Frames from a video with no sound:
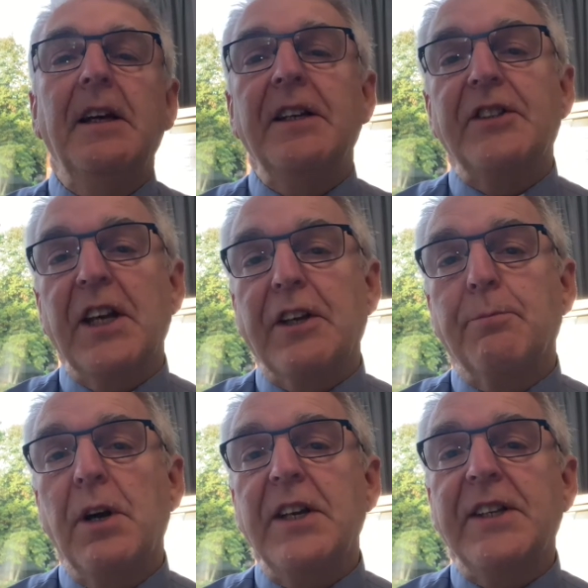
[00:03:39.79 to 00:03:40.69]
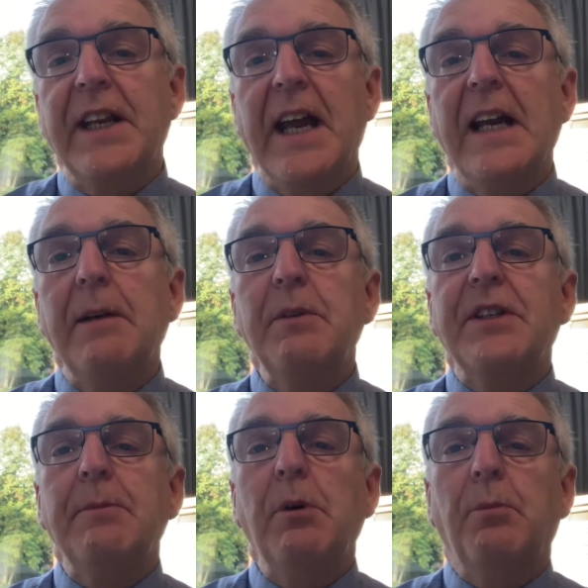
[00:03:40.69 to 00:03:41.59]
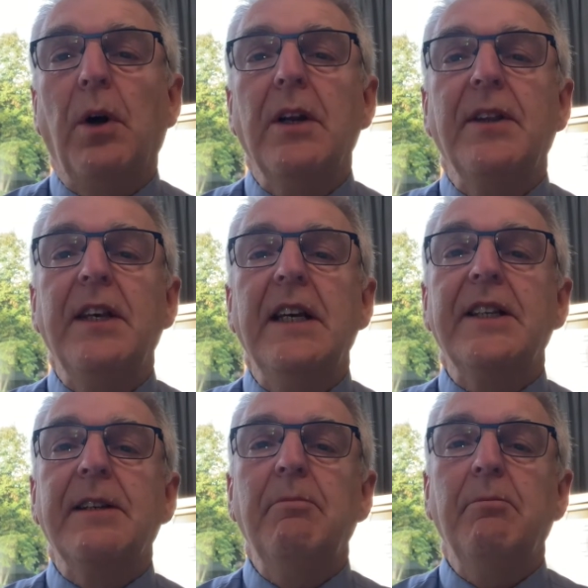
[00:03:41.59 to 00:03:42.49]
it's expressed in animism or polytheism,